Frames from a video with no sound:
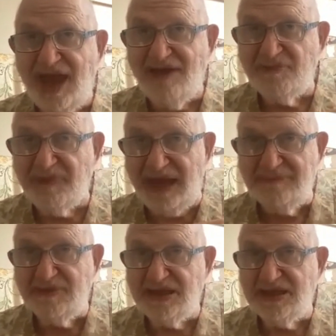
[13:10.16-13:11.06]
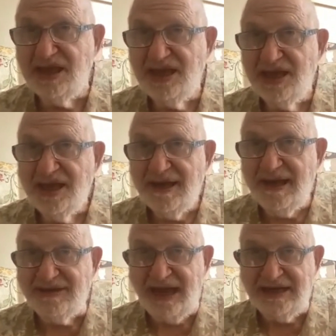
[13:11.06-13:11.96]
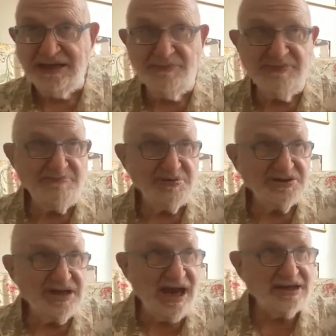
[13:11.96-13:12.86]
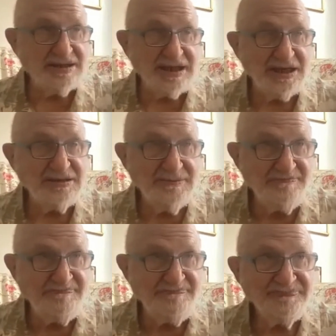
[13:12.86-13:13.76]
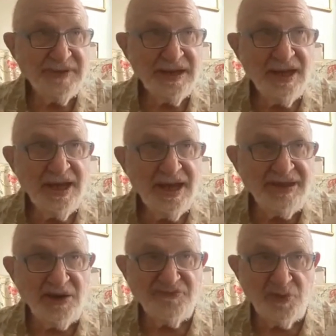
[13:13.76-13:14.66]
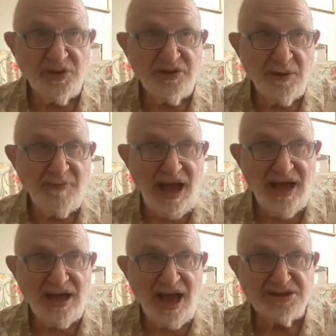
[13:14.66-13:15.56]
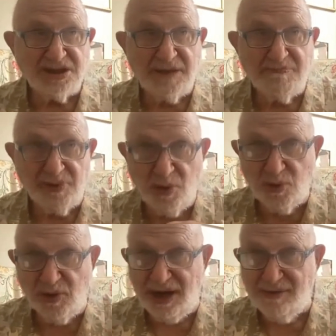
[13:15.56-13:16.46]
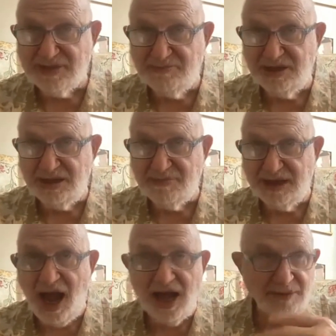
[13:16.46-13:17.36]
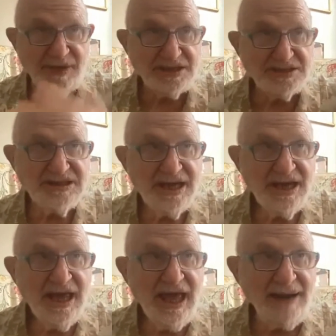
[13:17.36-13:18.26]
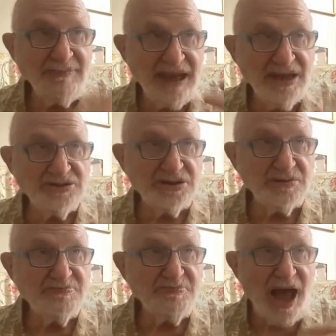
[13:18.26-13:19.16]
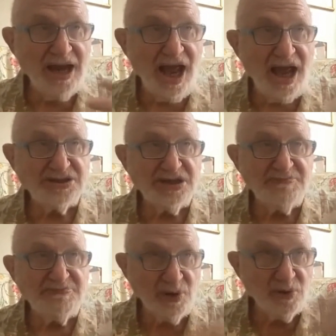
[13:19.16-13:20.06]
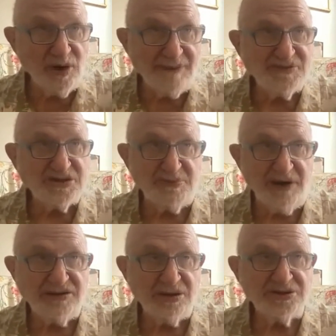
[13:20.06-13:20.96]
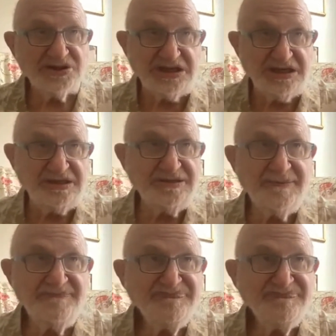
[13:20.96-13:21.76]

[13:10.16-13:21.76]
have a baby and they need to be protected. Therefore, they're biologically programmed to be monogamous, and males are biologically programmed to spread their seed.